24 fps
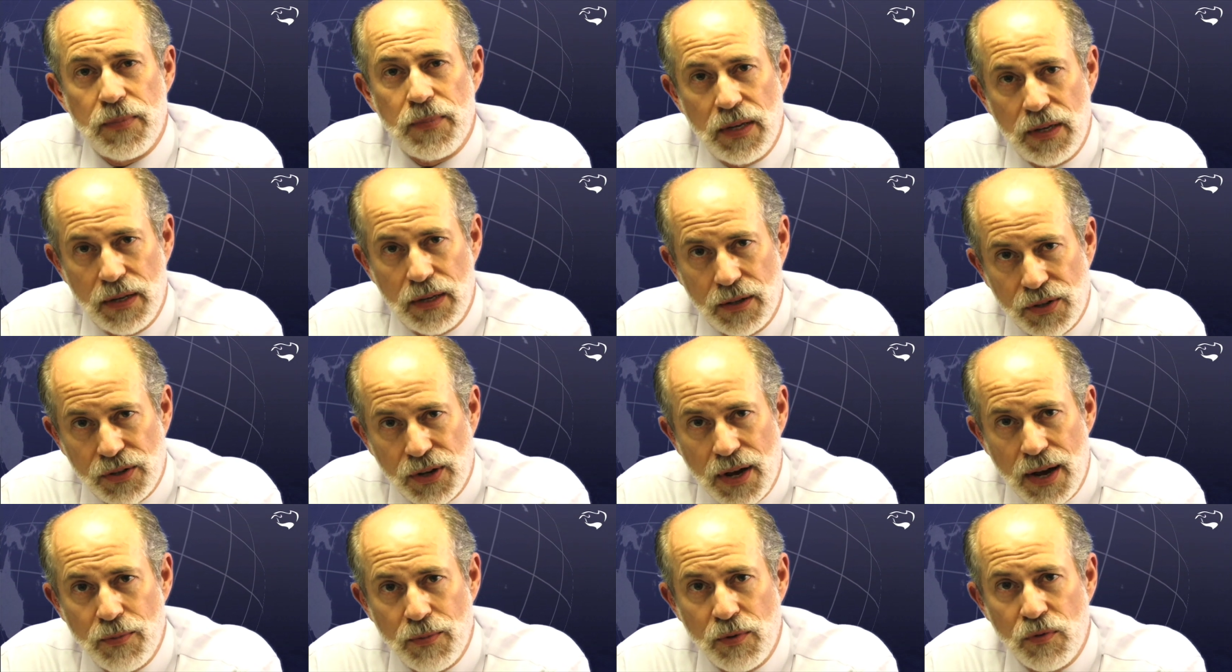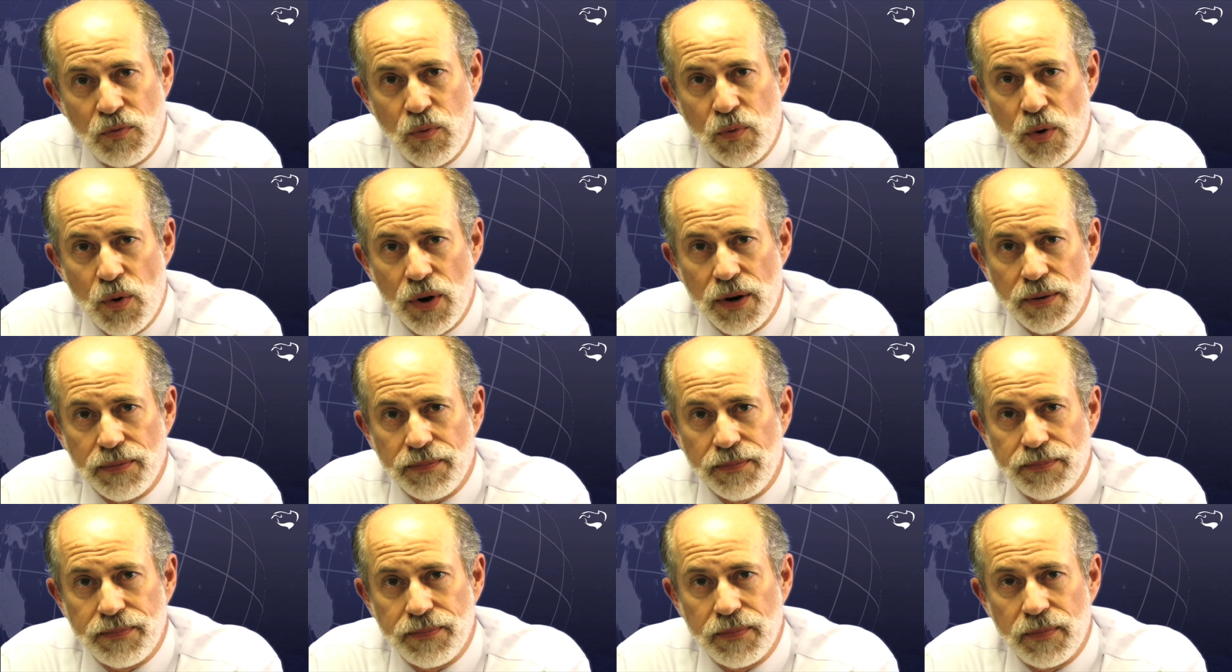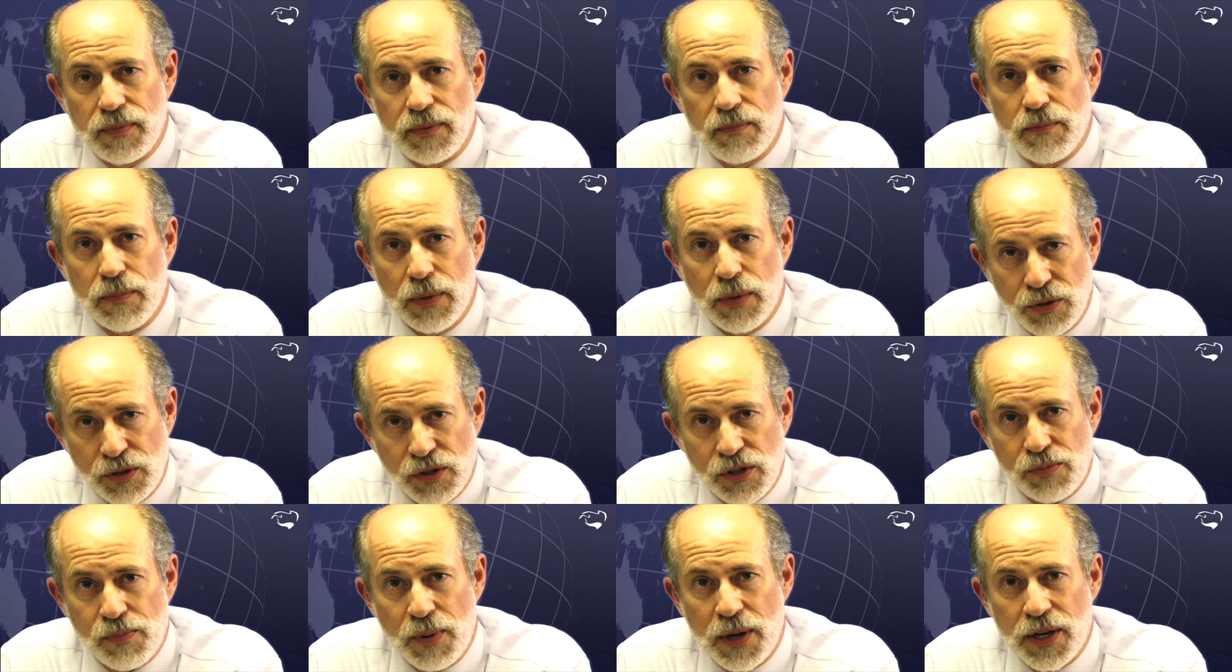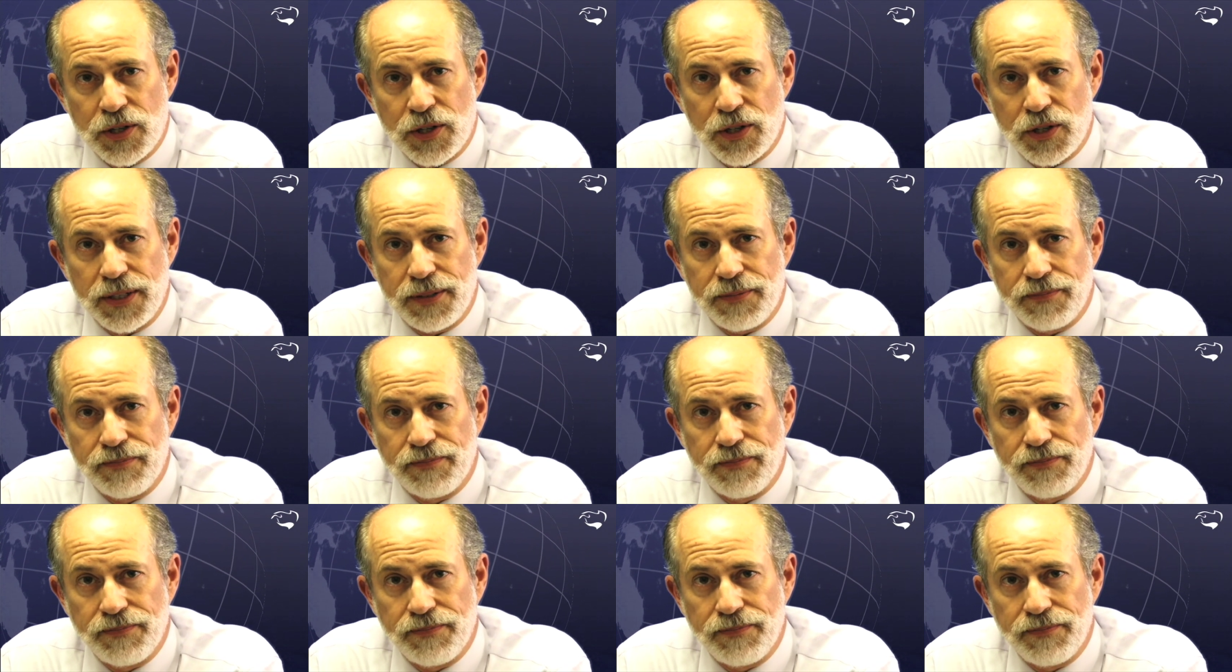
in time of war most especially.